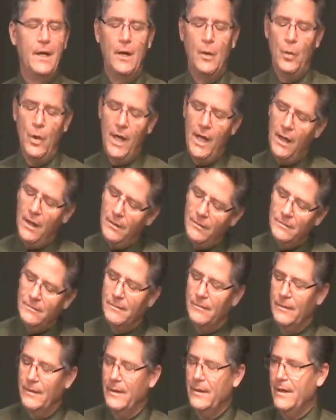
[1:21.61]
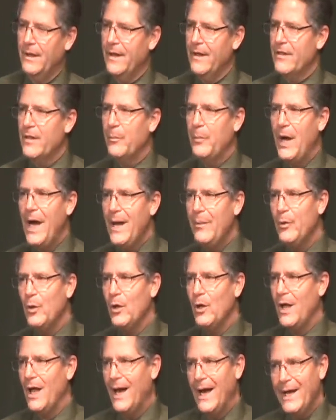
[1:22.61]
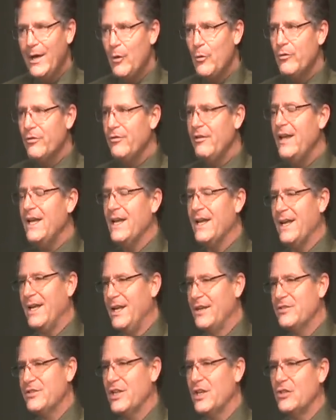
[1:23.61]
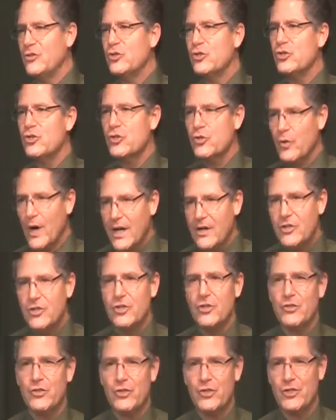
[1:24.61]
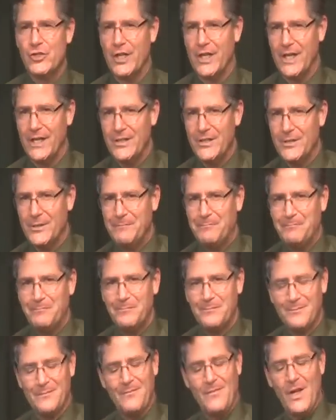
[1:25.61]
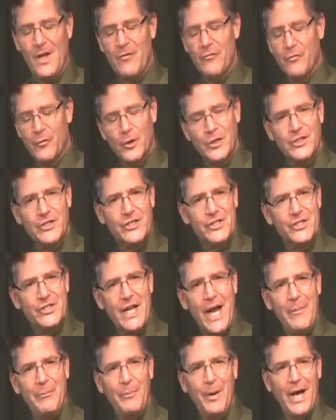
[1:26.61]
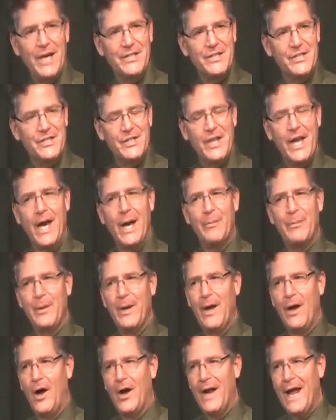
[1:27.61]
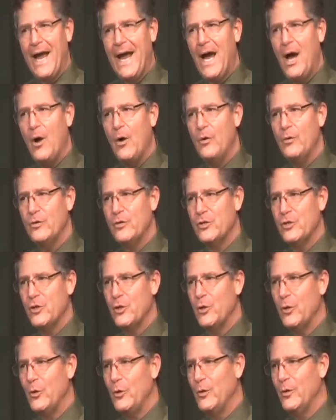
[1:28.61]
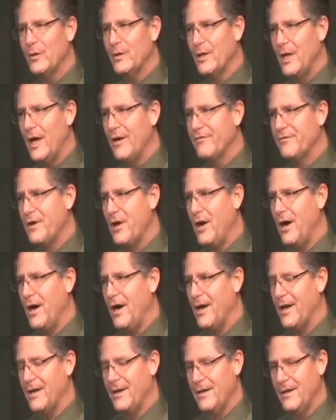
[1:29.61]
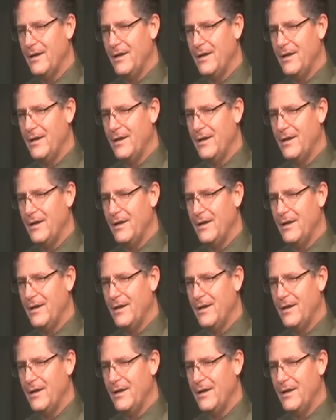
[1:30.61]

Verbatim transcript: Well, the Bible, I don't think, is an instruction sheet for step by step on how to love God.